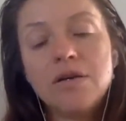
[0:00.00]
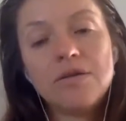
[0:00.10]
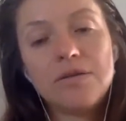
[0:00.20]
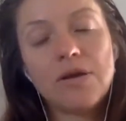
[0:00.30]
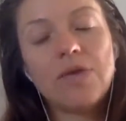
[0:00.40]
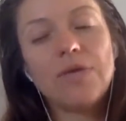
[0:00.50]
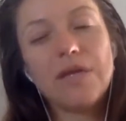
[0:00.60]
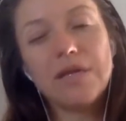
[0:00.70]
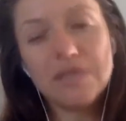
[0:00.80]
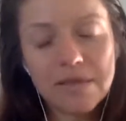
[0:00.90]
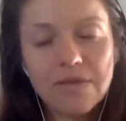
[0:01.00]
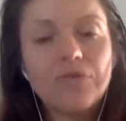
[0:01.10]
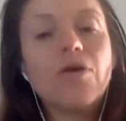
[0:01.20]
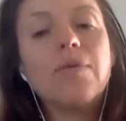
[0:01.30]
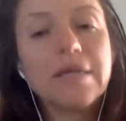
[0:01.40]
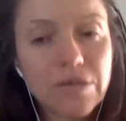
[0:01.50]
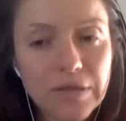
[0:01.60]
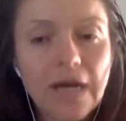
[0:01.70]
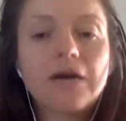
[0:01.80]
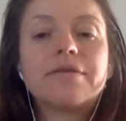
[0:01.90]
So then it's you go back to
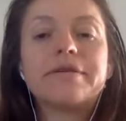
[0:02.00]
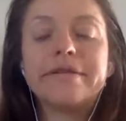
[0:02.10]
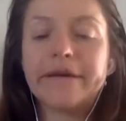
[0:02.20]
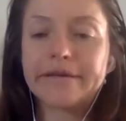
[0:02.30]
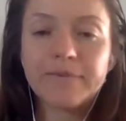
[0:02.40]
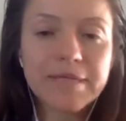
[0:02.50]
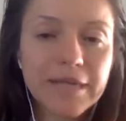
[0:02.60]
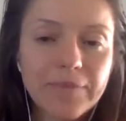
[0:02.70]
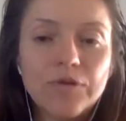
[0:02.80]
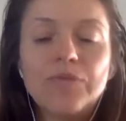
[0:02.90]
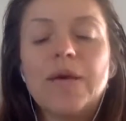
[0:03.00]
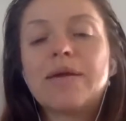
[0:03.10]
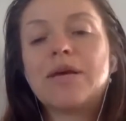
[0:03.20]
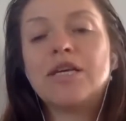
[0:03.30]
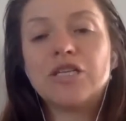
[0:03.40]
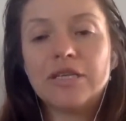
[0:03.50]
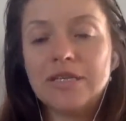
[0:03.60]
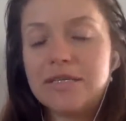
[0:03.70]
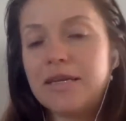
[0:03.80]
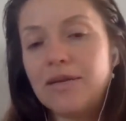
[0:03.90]
the doctor prescribes you new
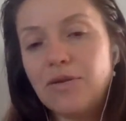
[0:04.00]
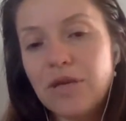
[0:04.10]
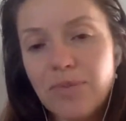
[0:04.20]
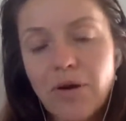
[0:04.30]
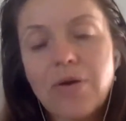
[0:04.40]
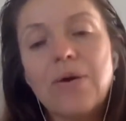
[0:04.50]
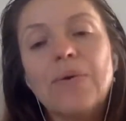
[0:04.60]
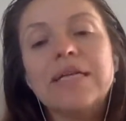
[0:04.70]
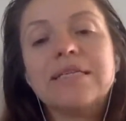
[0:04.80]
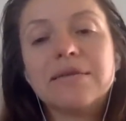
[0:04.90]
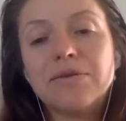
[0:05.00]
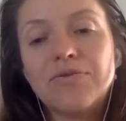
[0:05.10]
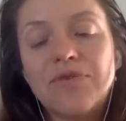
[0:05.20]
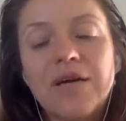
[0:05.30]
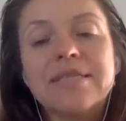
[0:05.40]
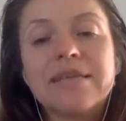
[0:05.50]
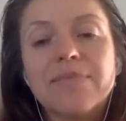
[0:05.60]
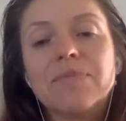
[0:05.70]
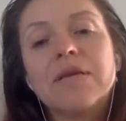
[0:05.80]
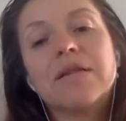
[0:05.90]
medications, and you keep on going till you find
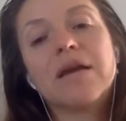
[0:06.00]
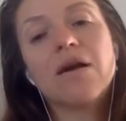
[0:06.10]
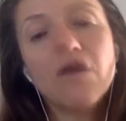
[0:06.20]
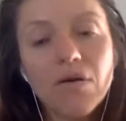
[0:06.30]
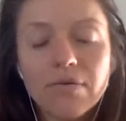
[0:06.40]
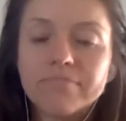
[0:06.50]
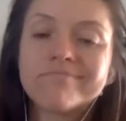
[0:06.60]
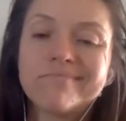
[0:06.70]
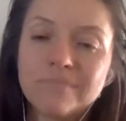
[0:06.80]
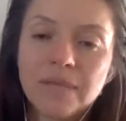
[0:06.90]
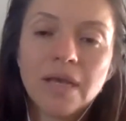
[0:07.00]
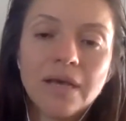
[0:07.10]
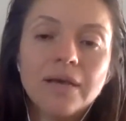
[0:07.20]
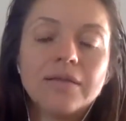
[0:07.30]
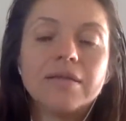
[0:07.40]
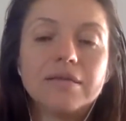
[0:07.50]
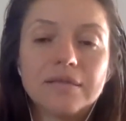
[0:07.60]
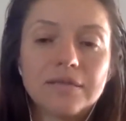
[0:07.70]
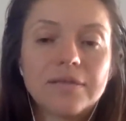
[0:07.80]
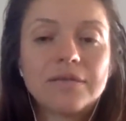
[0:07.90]
something like, oh, this
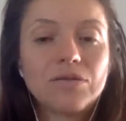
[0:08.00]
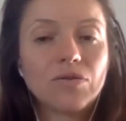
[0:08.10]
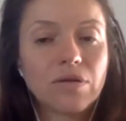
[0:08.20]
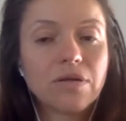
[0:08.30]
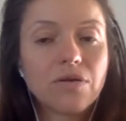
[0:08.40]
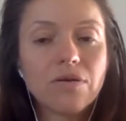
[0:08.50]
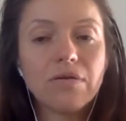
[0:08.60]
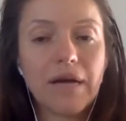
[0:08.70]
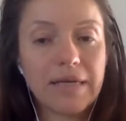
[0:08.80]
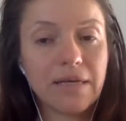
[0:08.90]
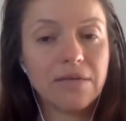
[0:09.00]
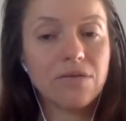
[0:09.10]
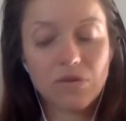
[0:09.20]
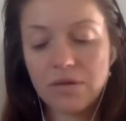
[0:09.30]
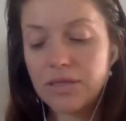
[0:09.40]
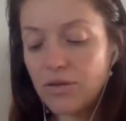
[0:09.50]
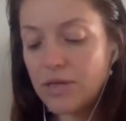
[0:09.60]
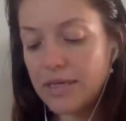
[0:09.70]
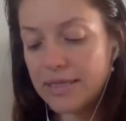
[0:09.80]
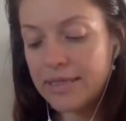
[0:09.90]
is totally cool, I can totally
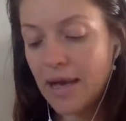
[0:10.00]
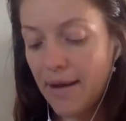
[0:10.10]
do this.